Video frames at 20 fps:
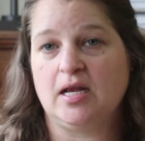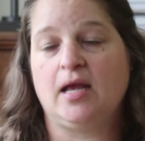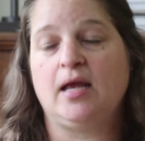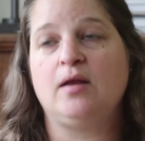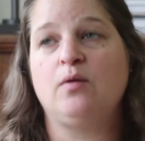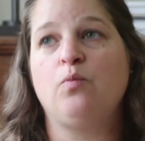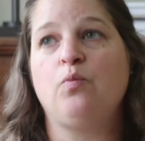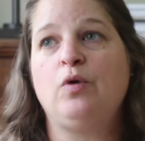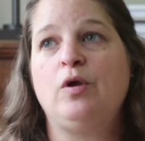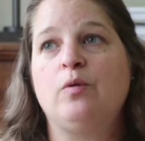
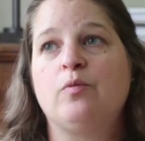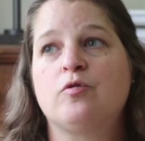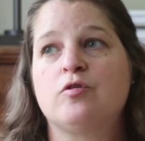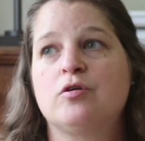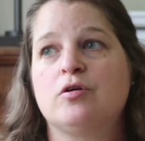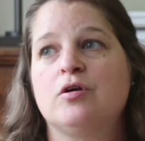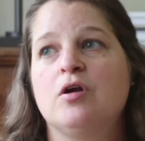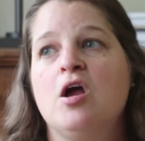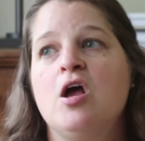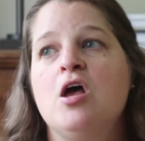And we
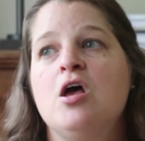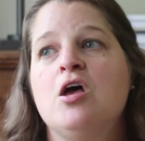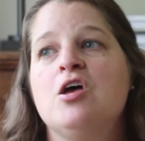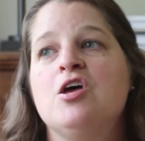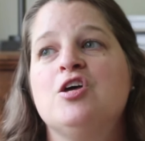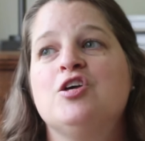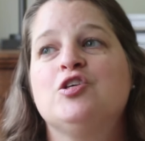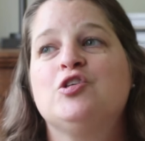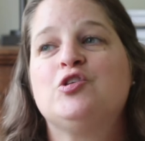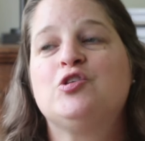were
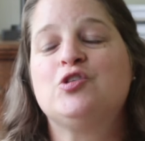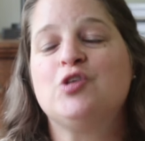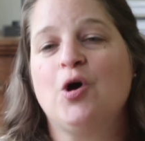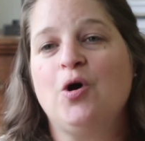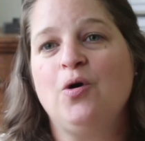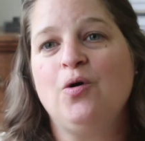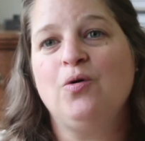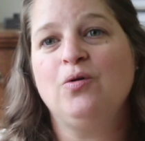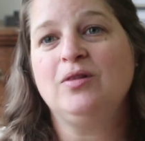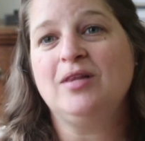
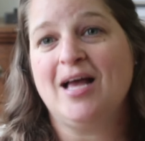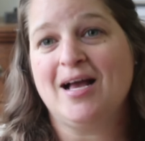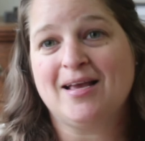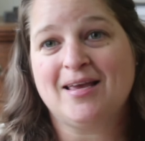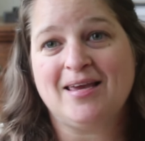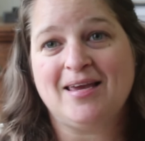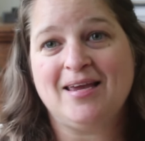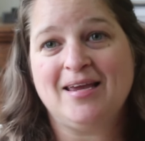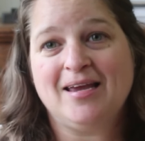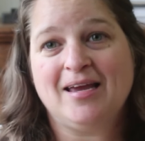so
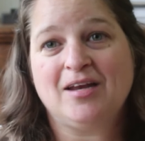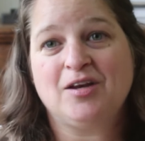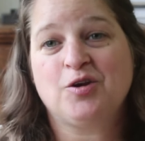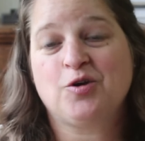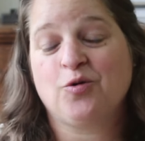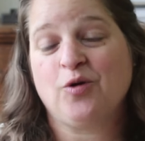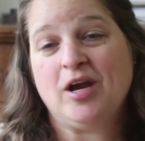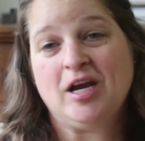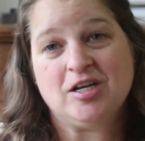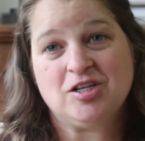lucky and
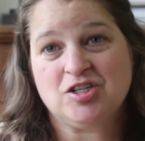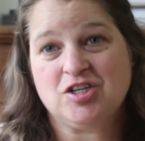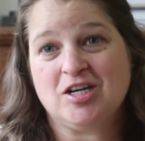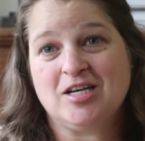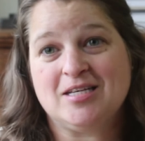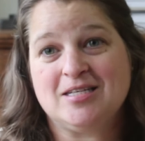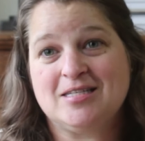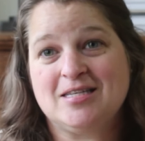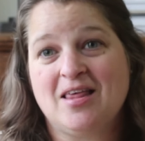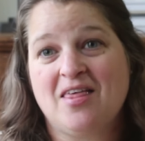
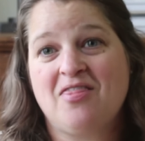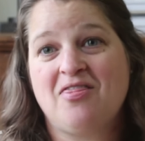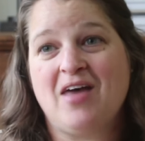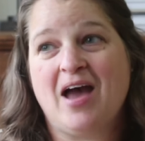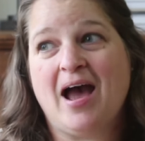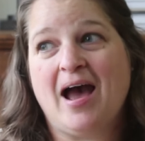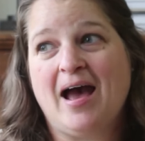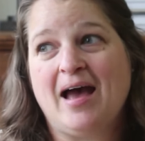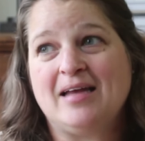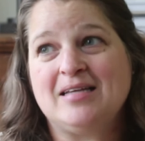gracious
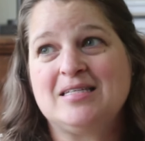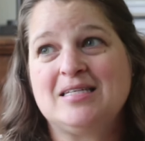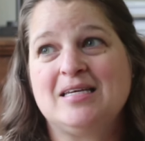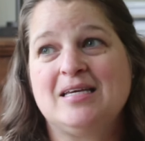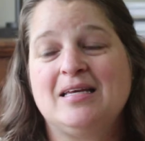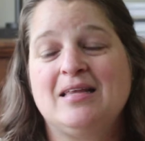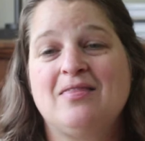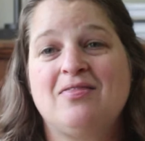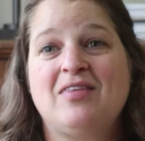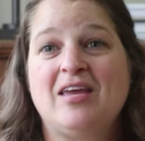that
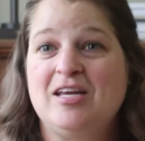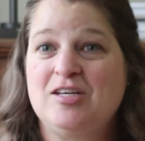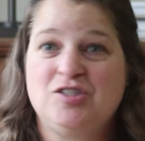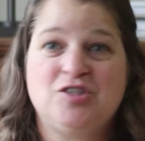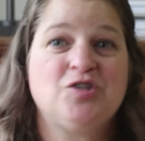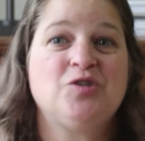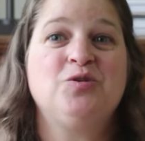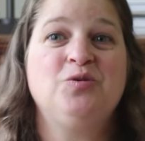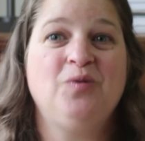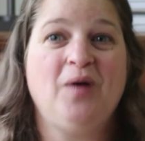they
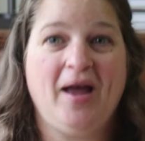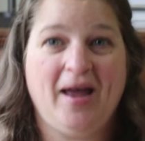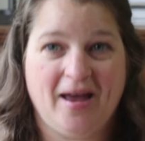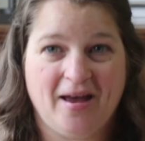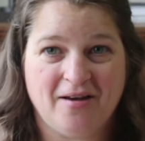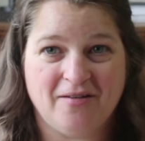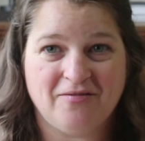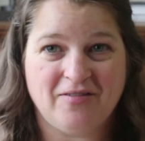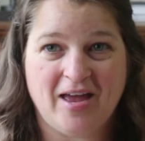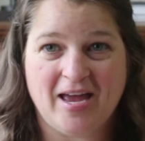do
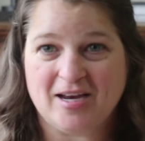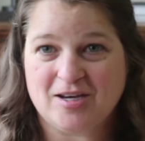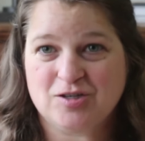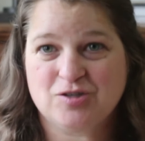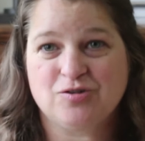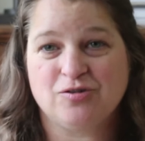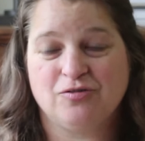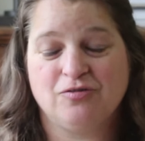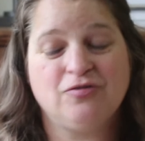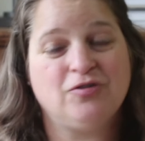have
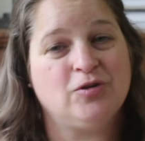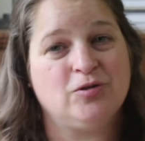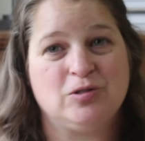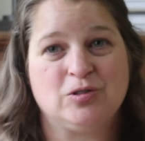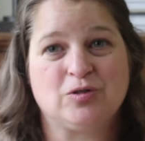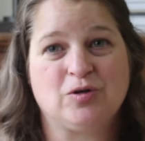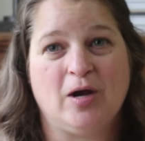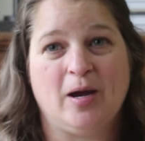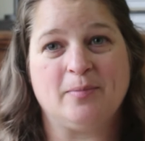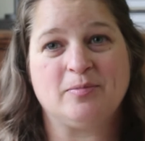extra food
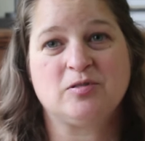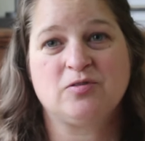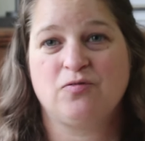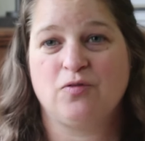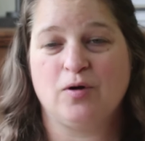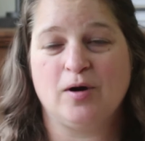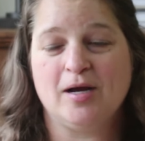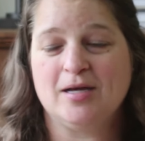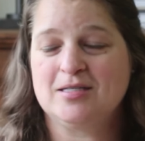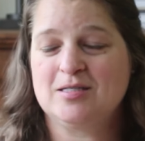scraps
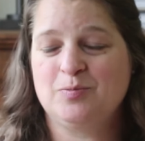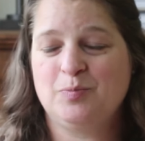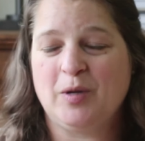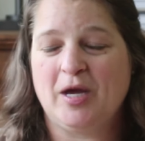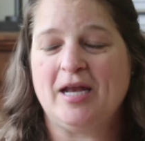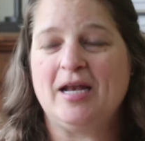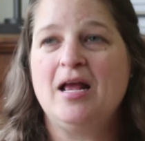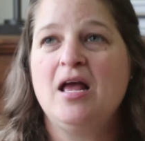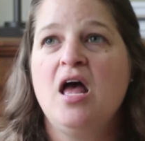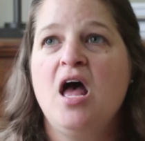for us,
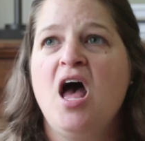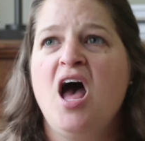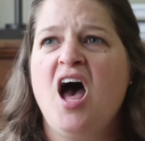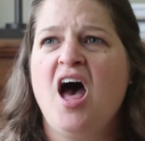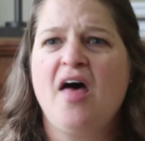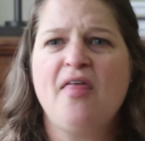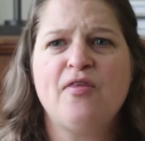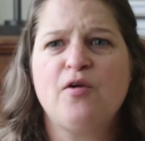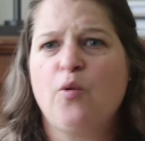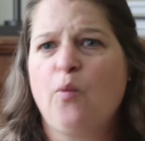but
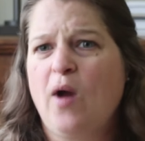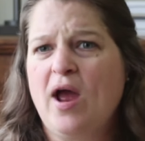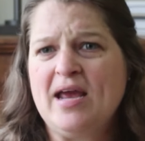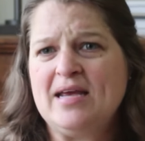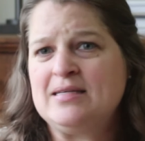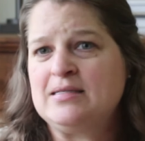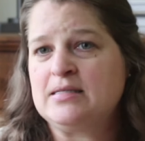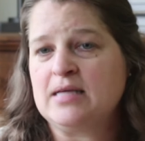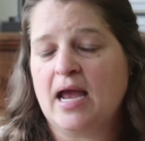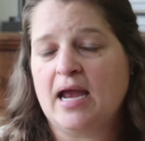
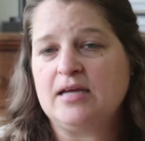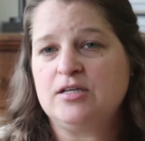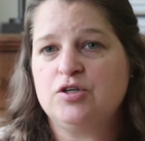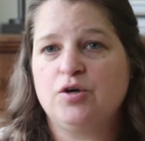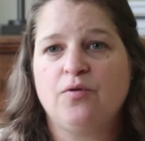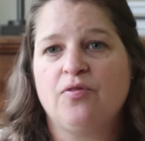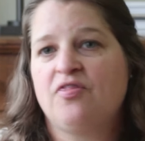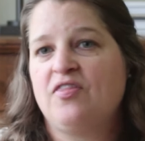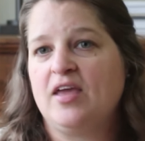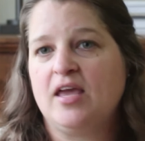otherwise I
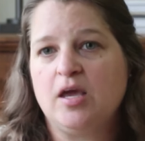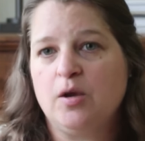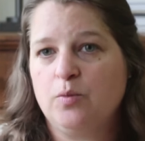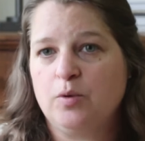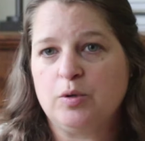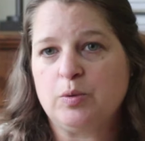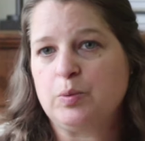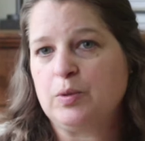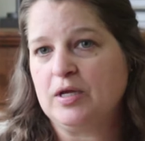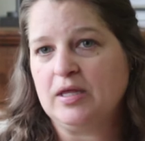don't think it
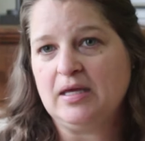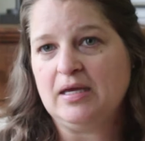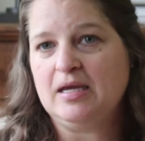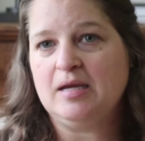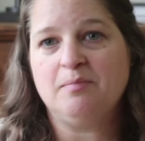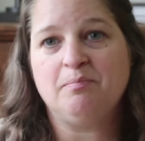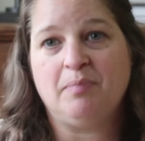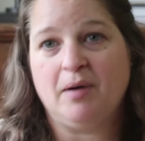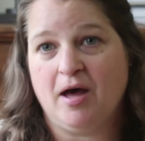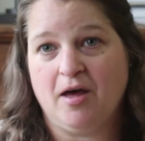would
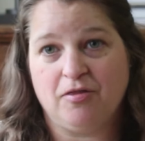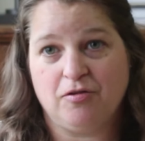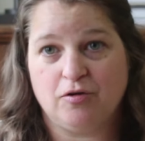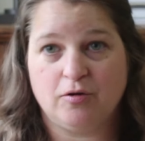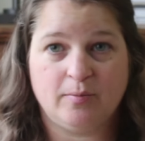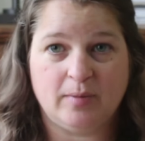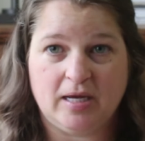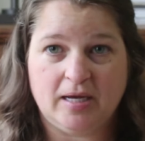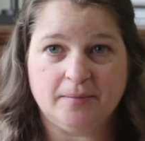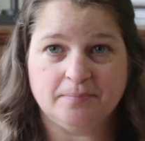really
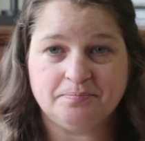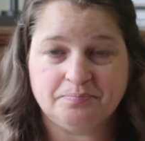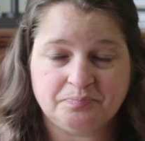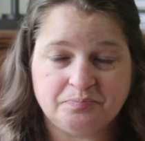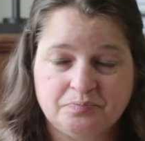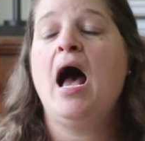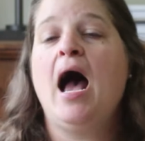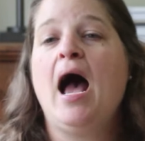bother me.